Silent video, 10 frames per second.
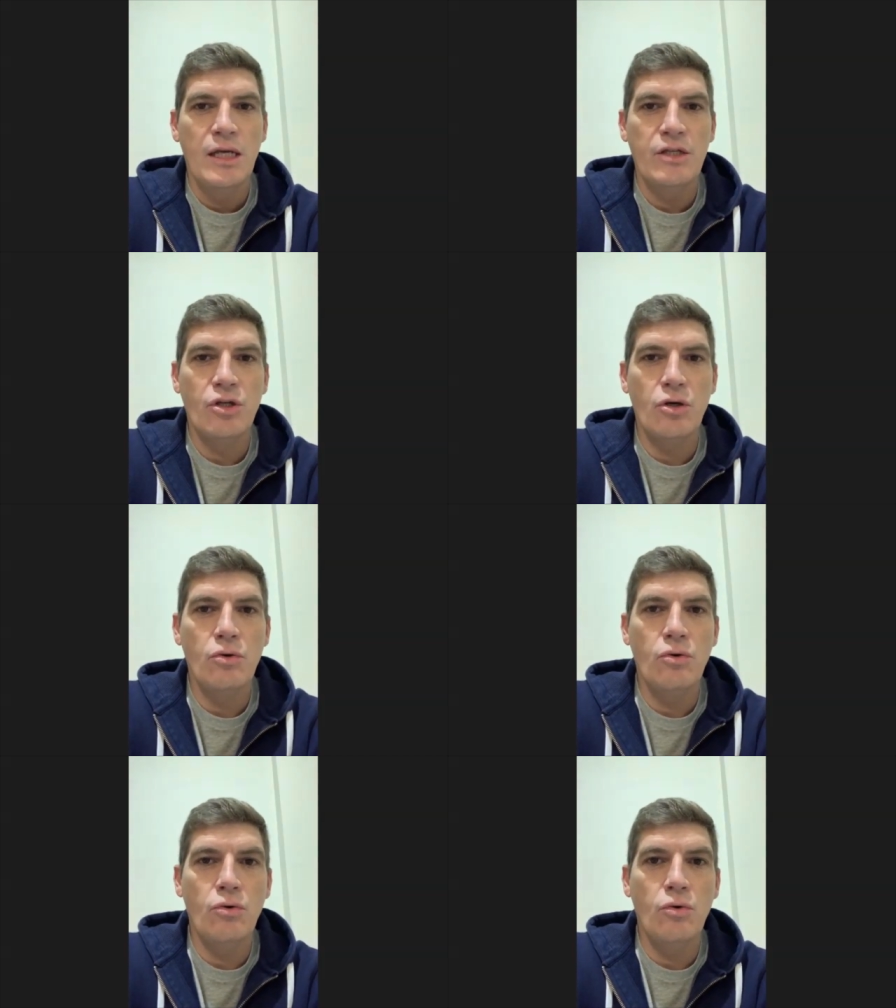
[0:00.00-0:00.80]

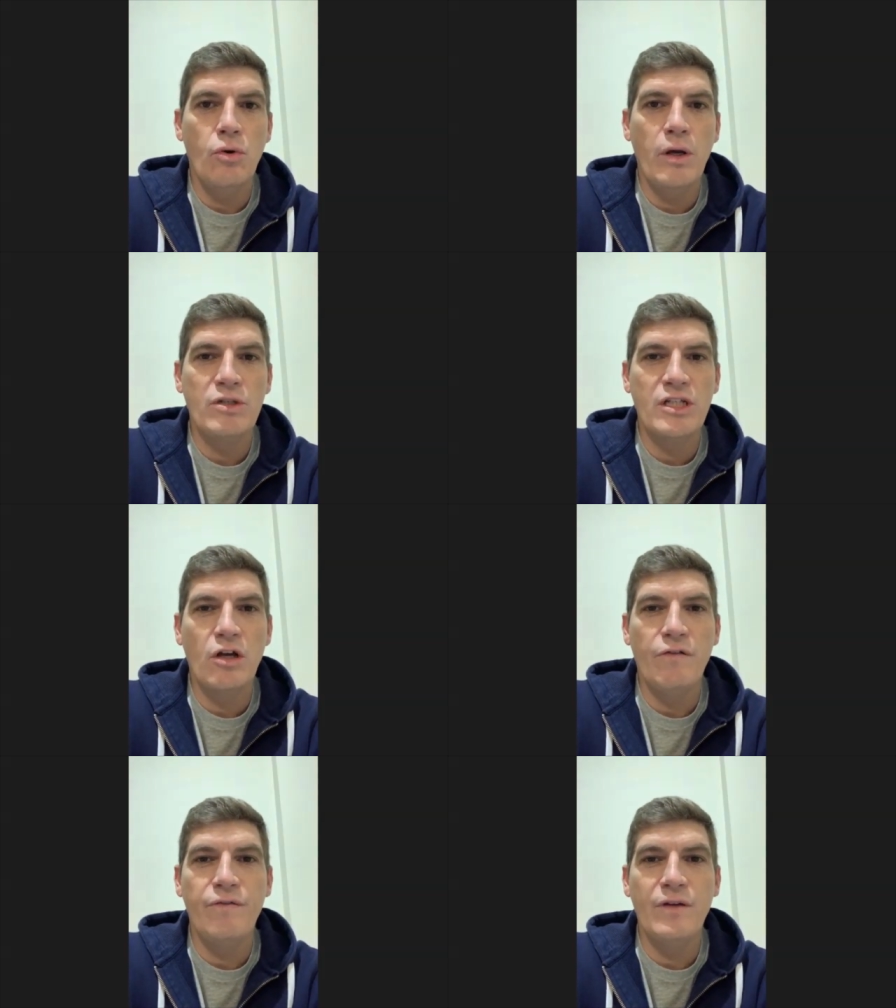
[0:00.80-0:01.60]
So it was a
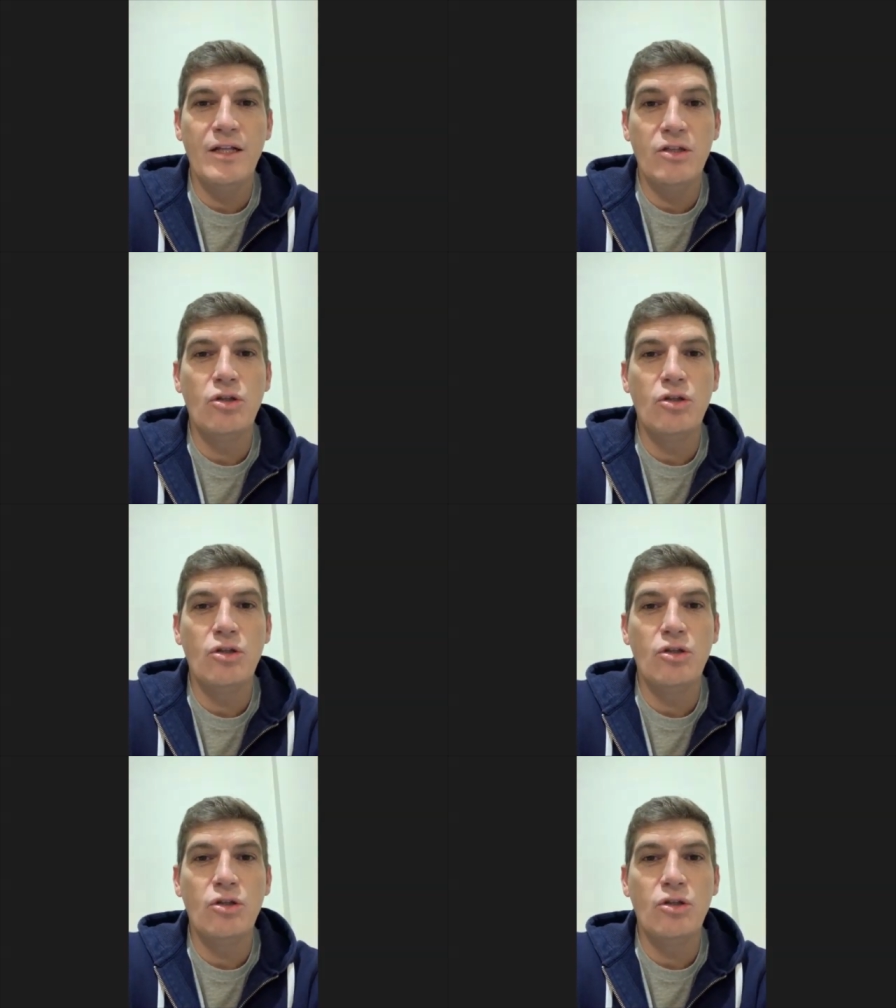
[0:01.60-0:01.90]
tough, a,